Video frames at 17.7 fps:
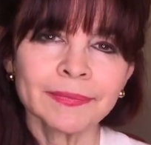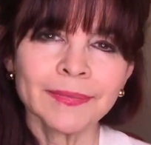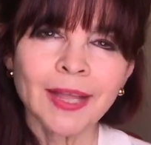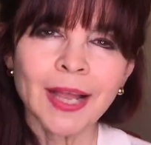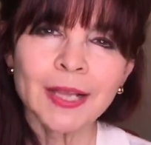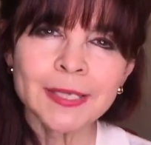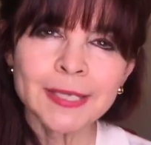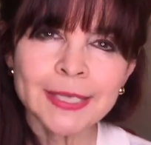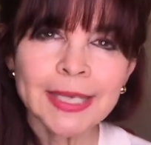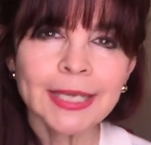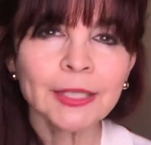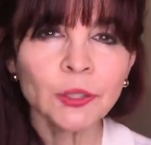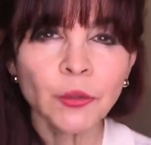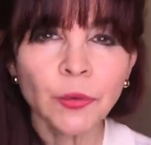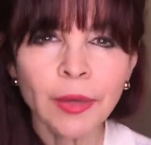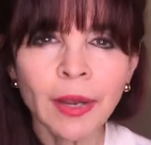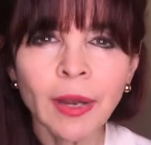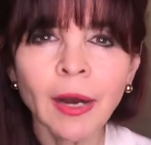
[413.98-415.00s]
I send you
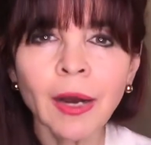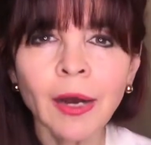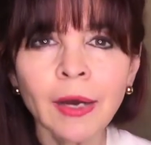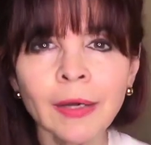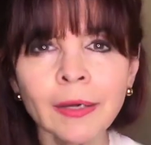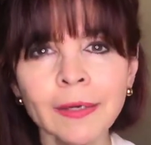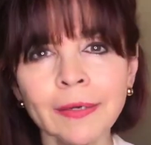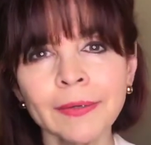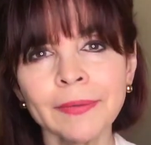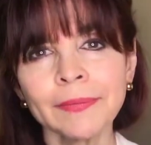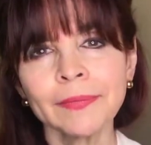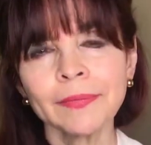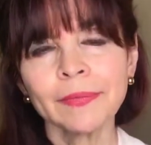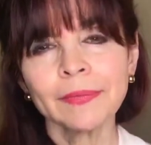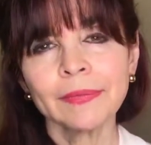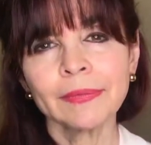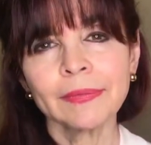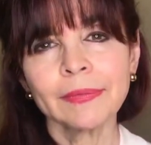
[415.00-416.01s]
a hug.
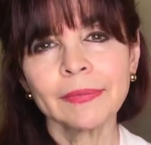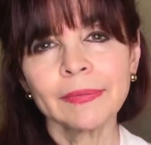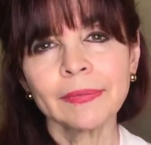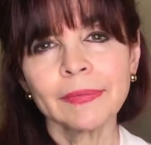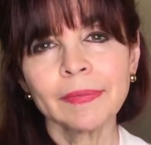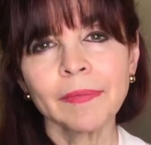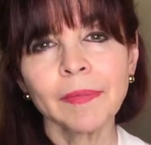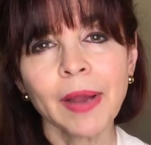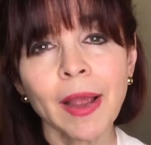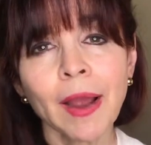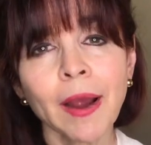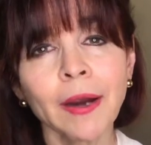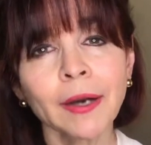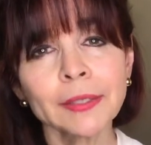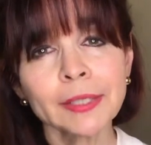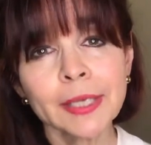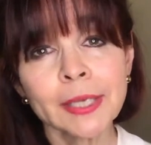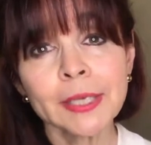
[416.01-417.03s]
My
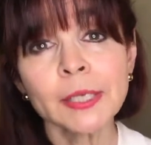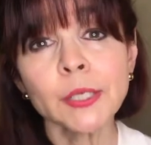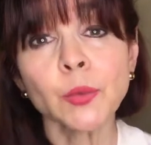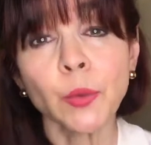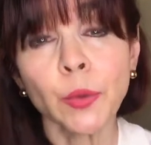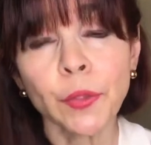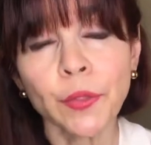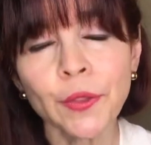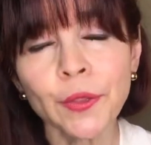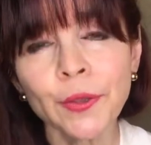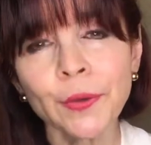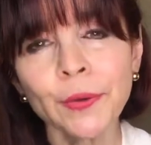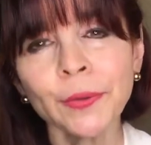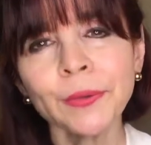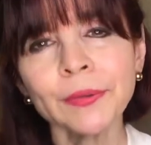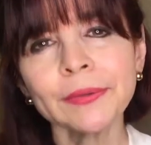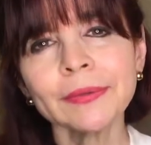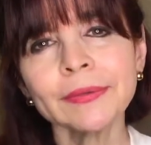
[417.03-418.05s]
heart is with
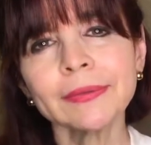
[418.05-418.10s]
you,